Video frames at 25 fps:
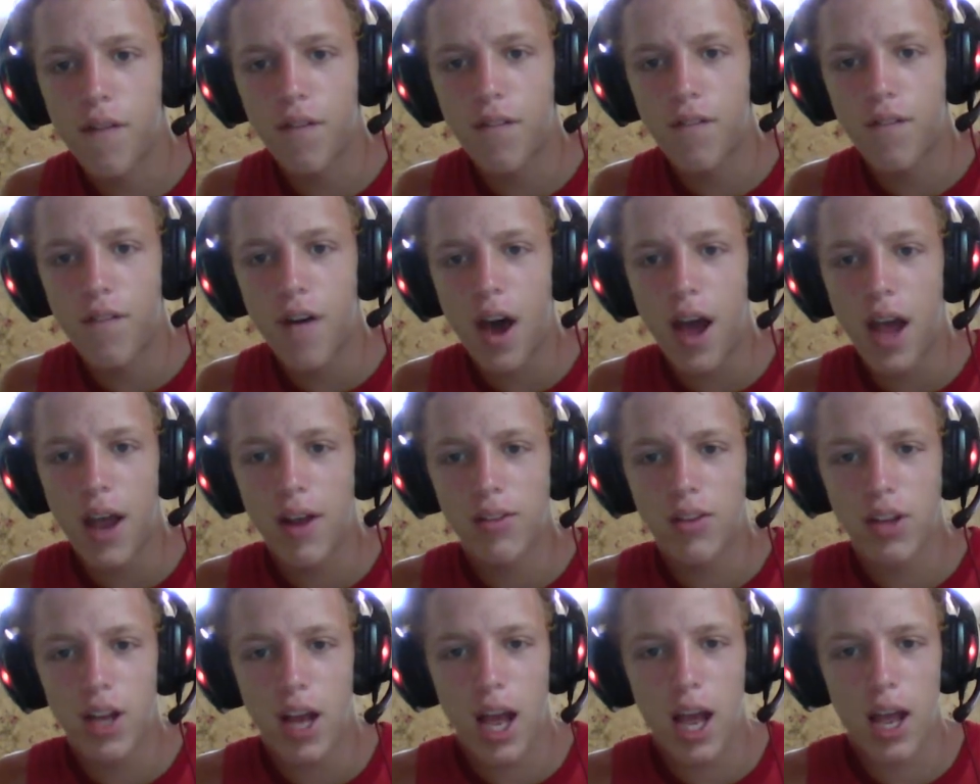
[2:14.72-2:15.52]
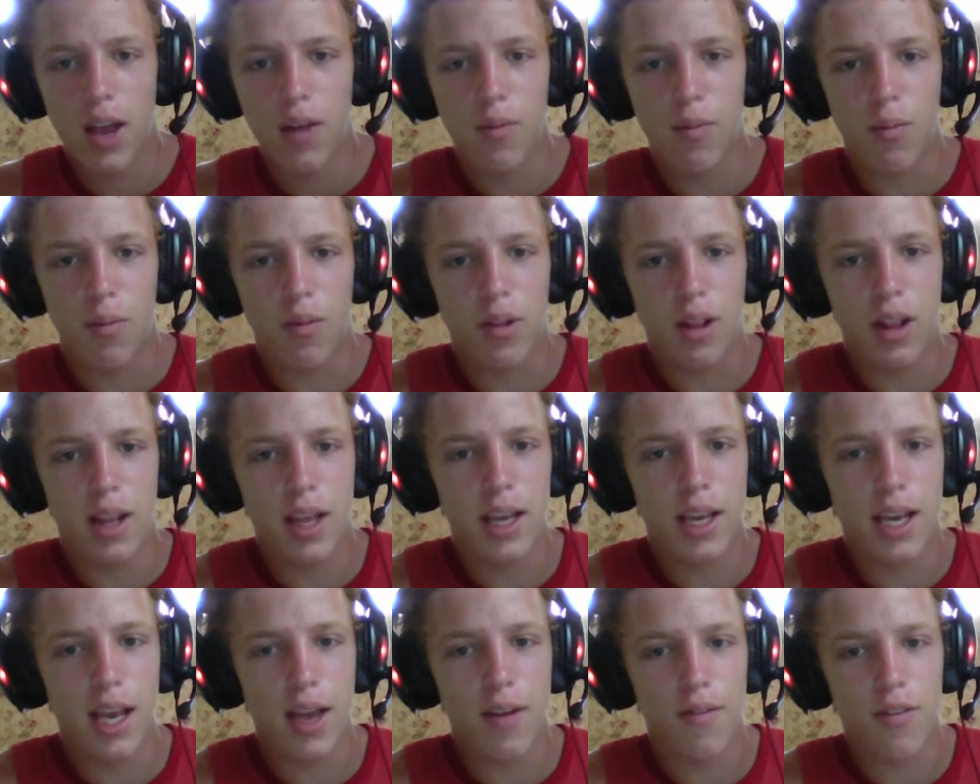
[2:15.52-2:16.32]
5-time
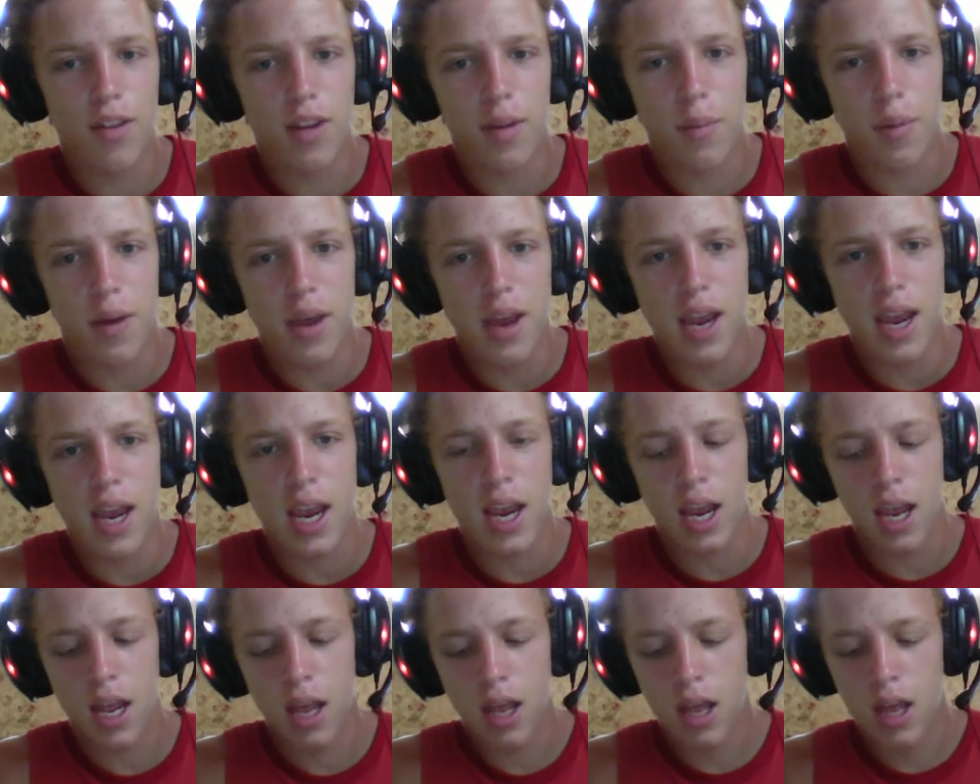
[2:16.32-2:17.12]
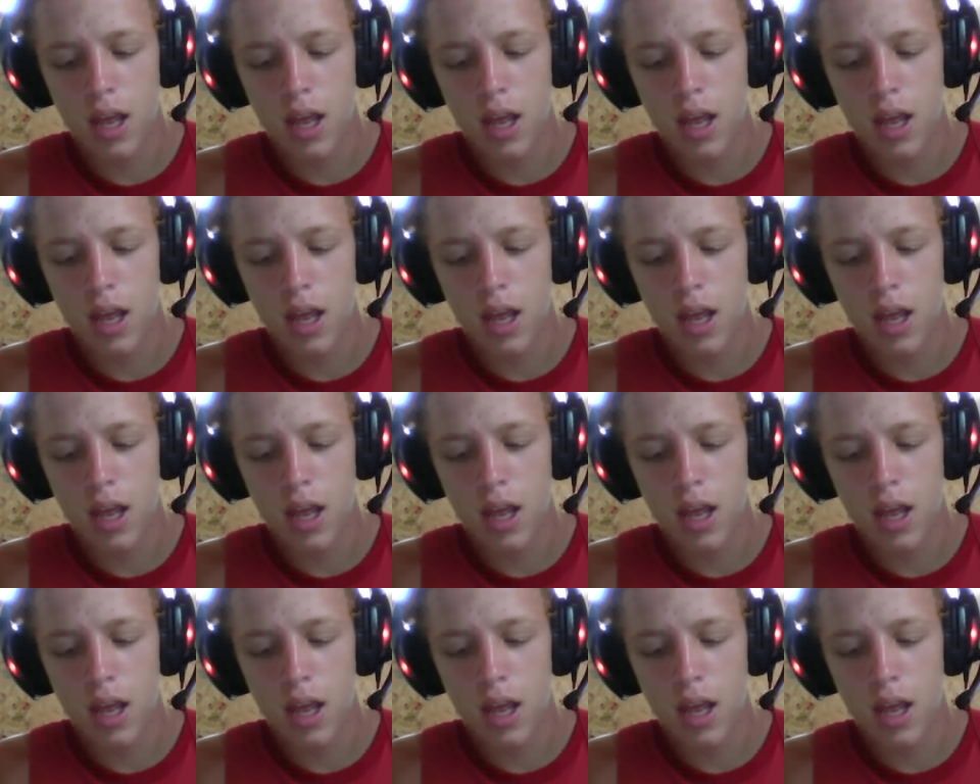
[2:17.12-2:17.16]
league MVP,